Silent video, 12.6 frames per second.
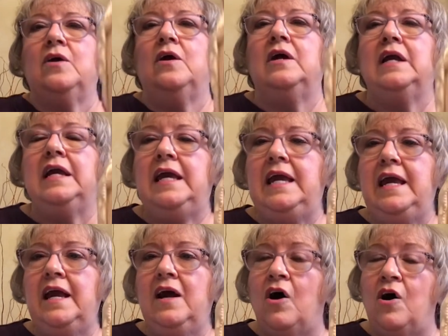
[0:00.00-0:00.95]

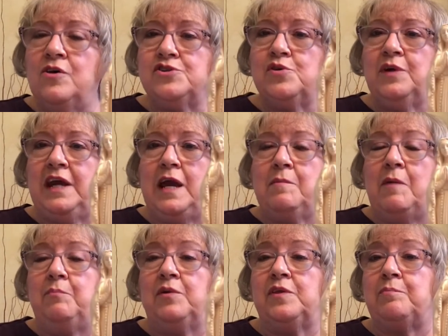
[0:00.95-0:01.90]
he also came up
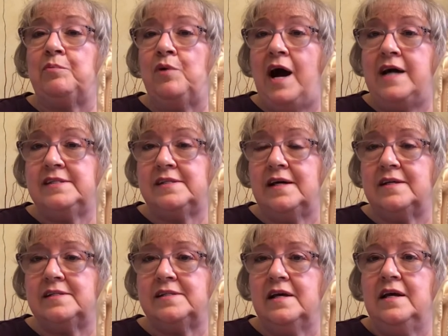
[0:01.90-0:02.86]
with a
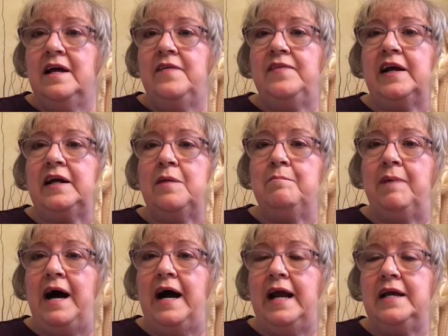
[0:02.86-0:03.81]
process that
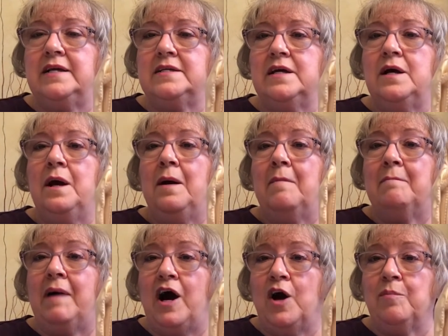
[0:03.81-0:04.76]
combined
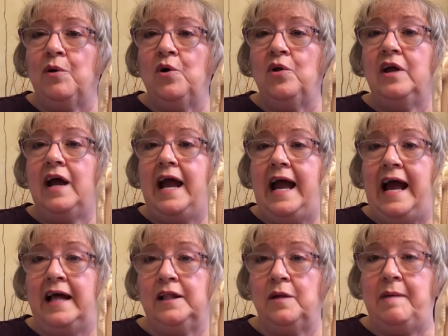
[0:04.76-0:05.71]
marble,
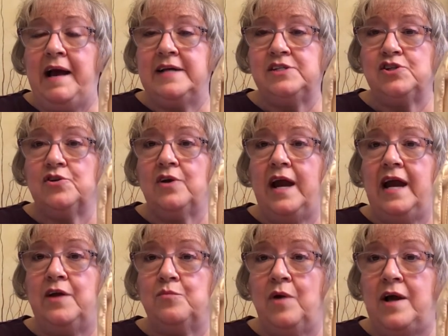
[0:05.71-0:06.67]
alabaster,
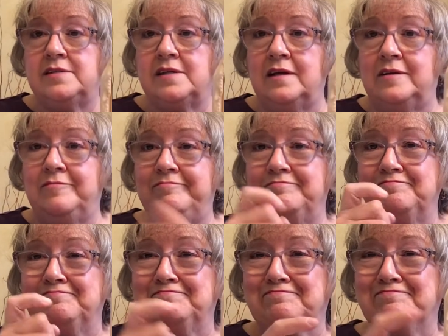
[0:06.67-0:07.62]
and resin,
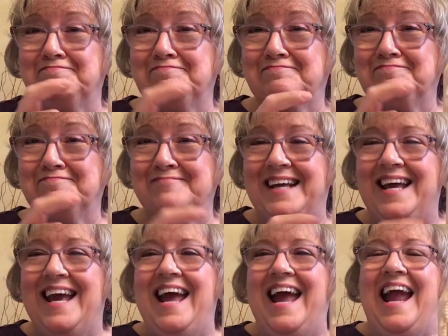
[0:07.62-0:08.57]

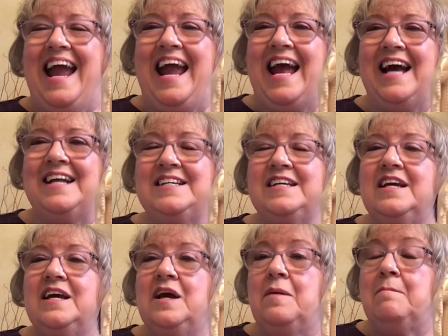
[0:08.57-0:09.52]
and
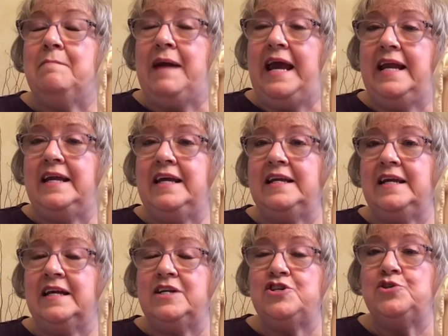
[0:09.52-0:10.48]
made it
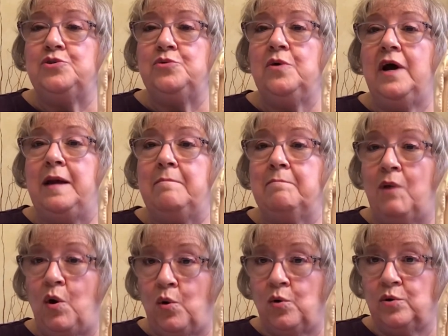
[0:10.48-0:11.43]
into a
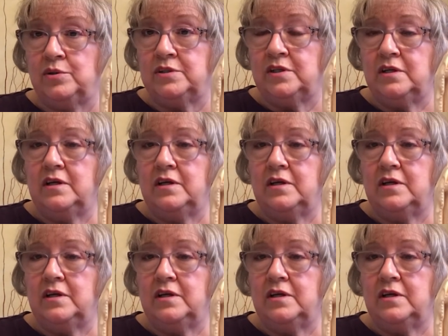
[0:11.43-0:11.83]
mold